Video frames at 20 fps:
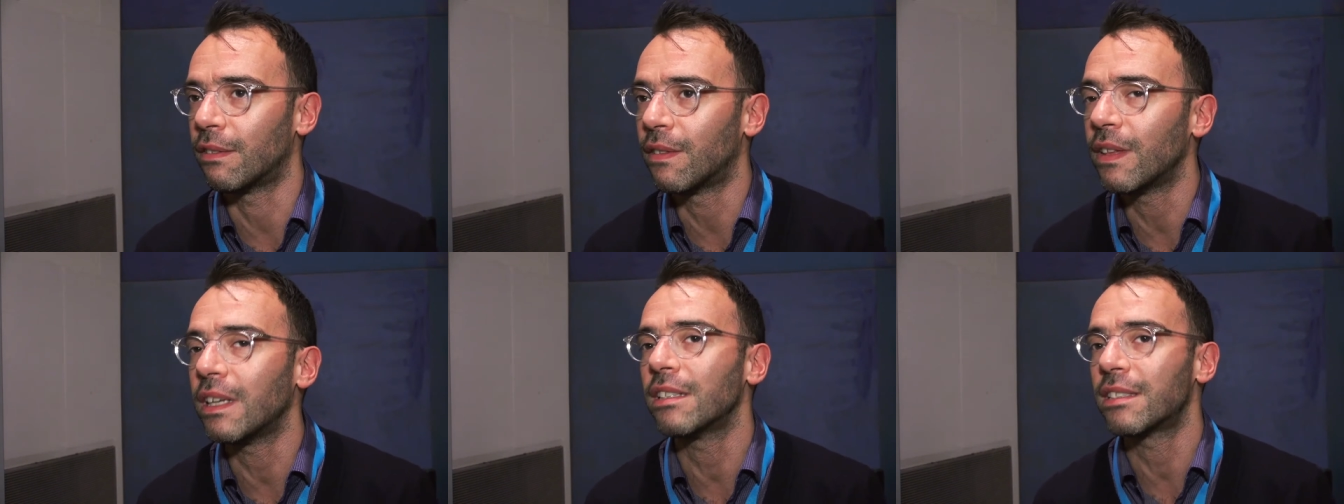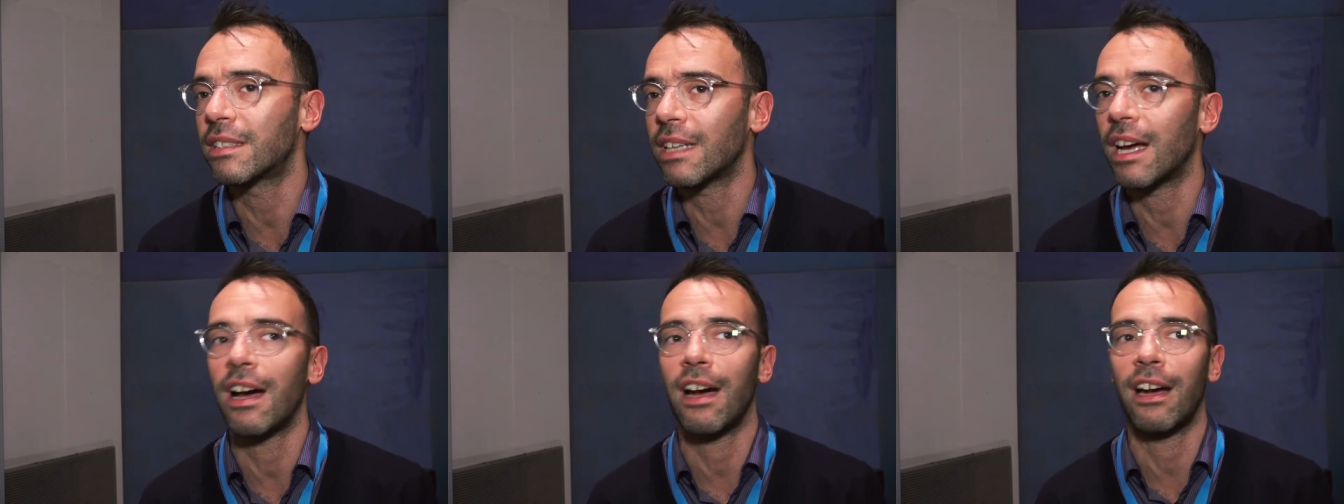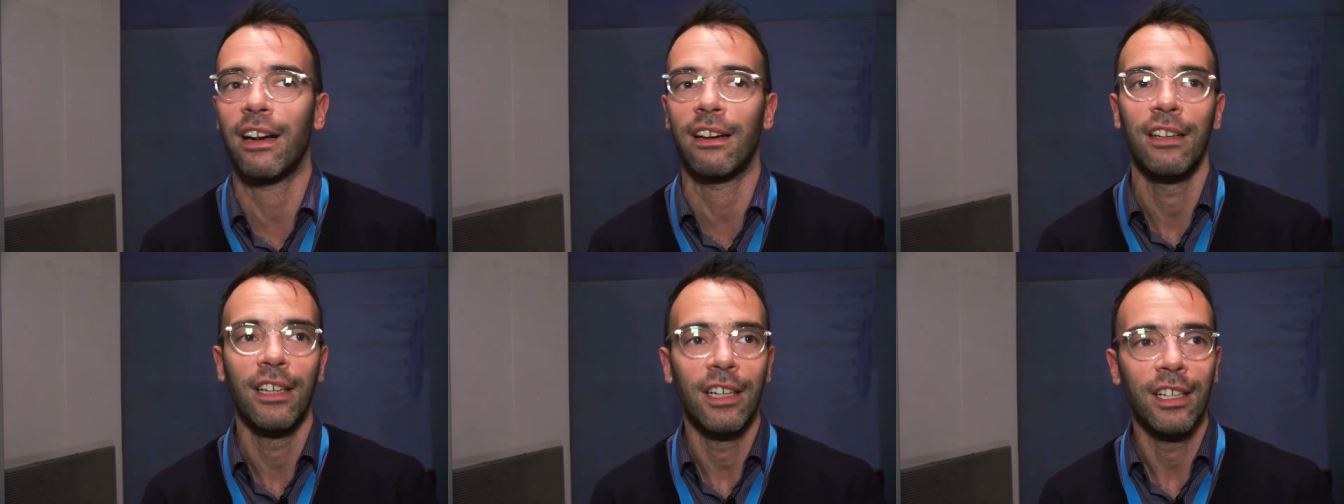These
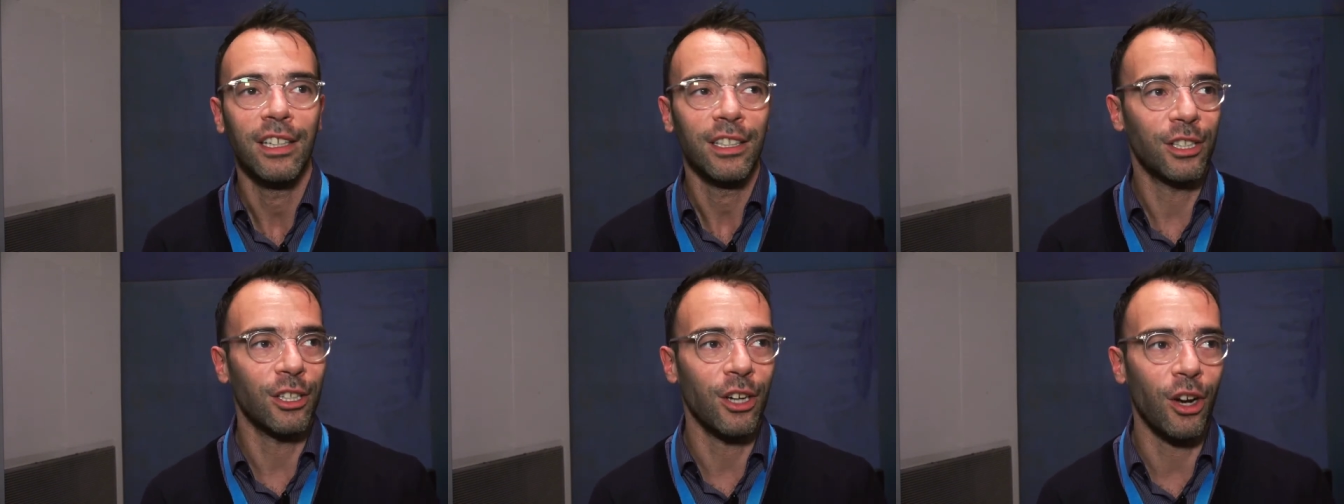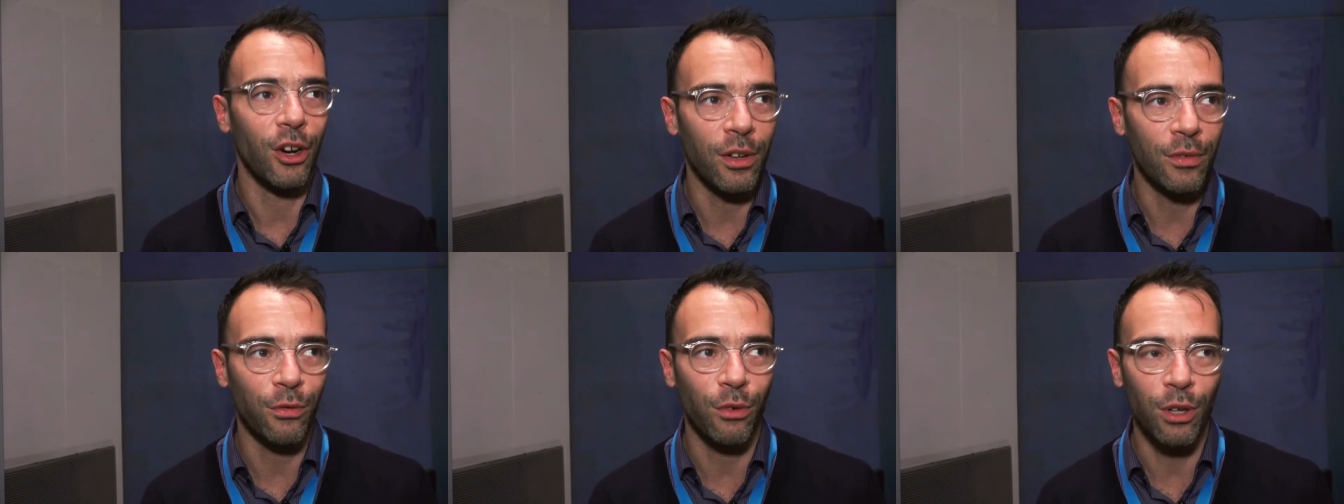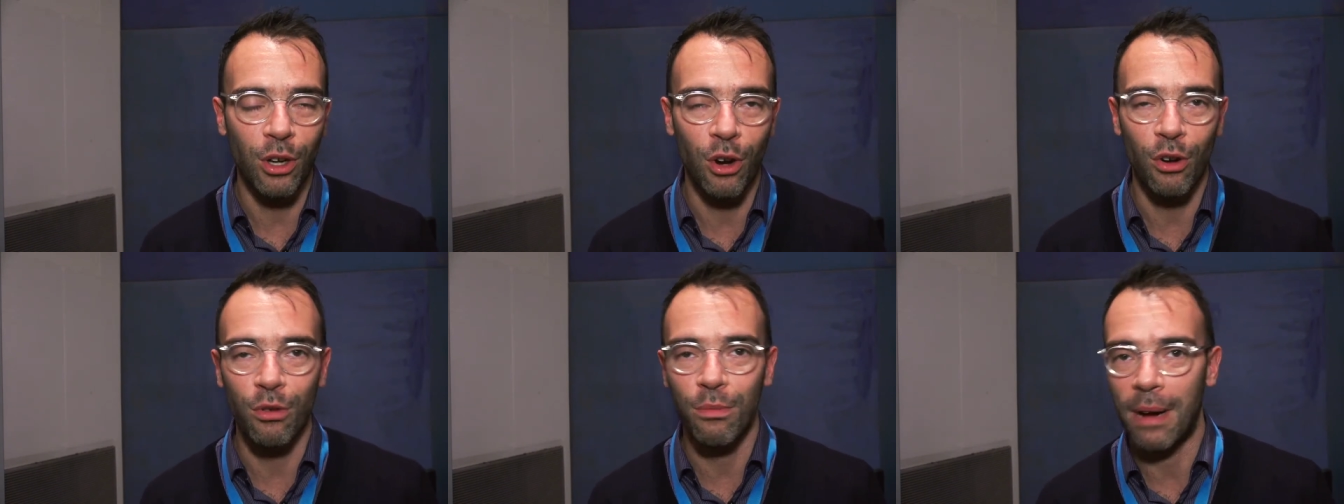are, you know, if
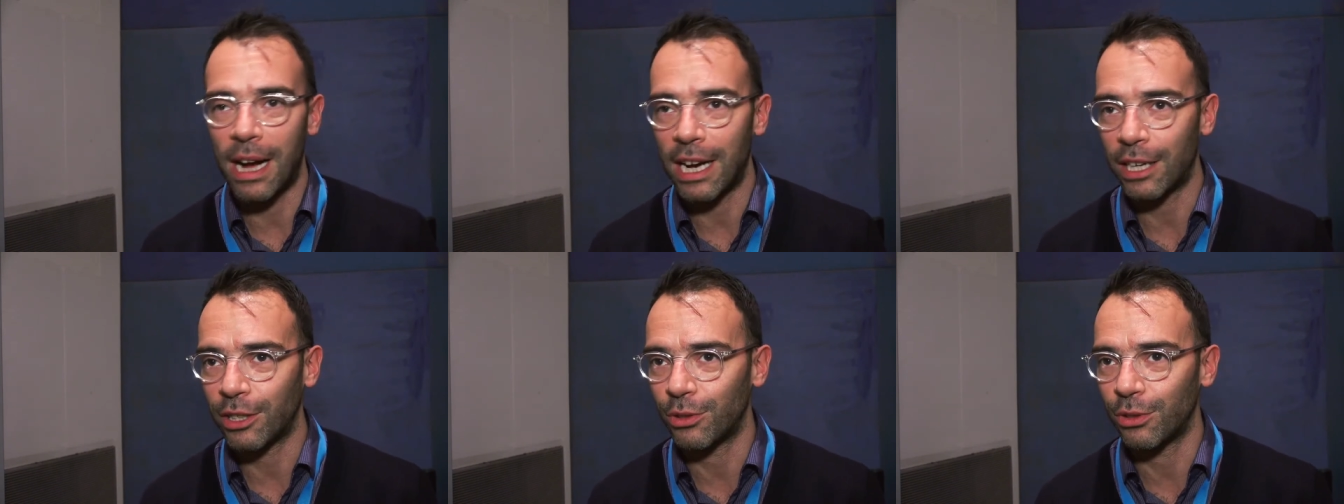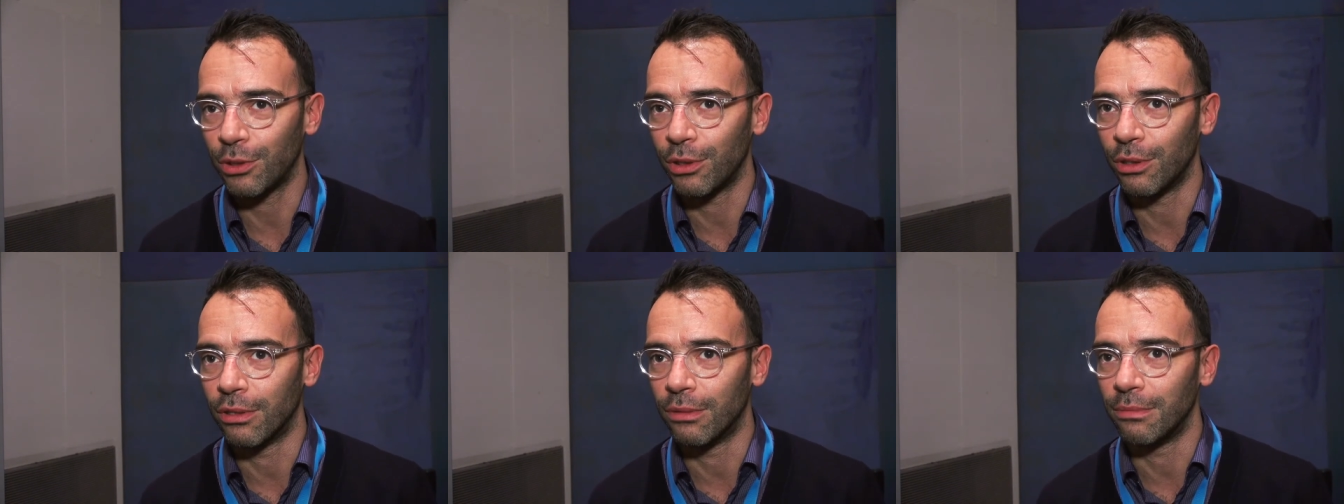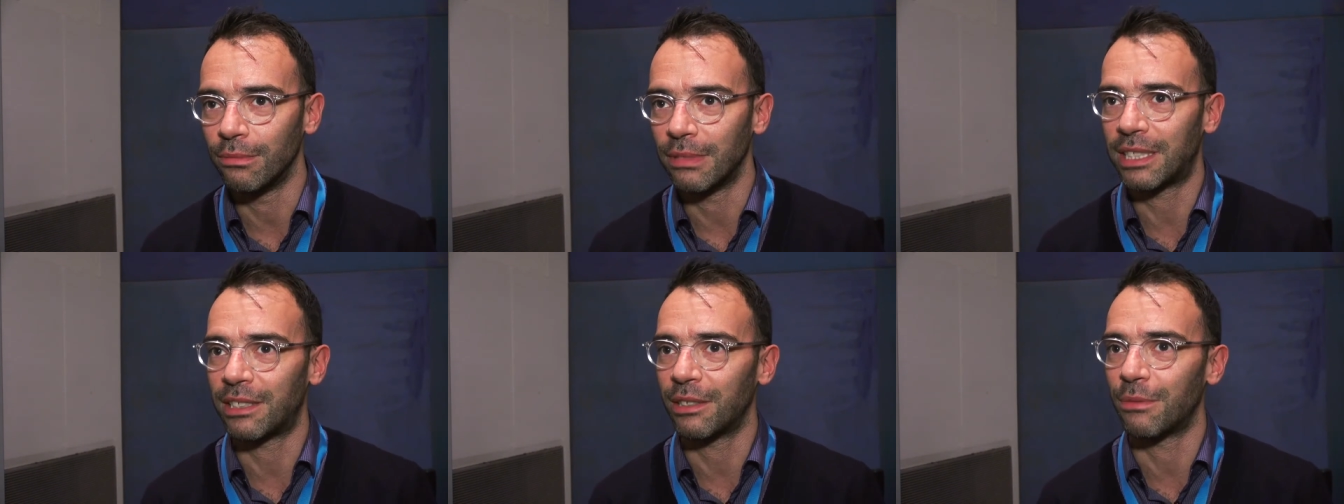we go back to
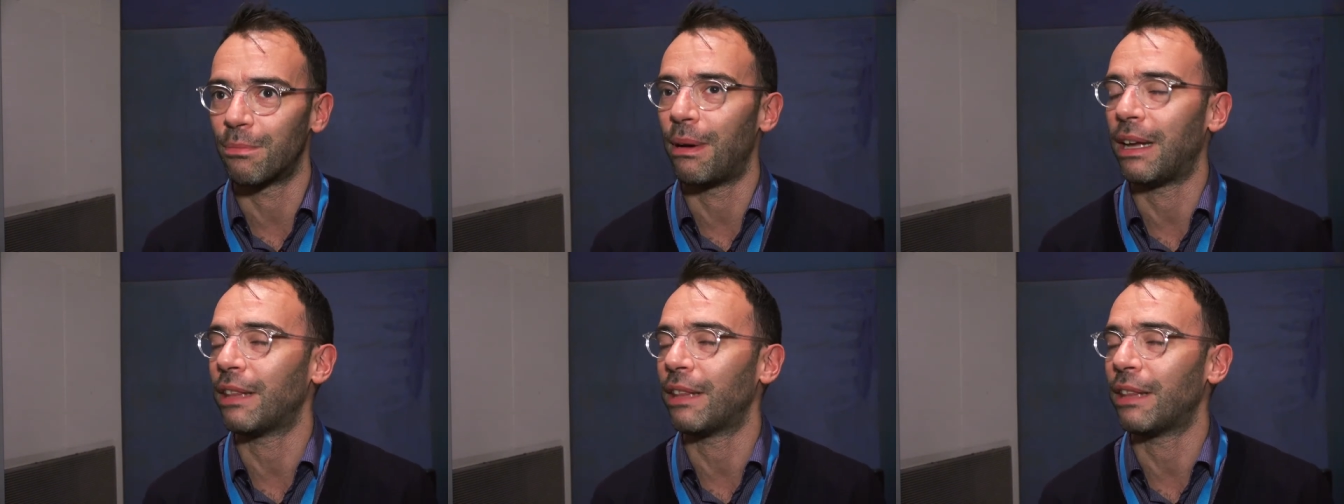Mr.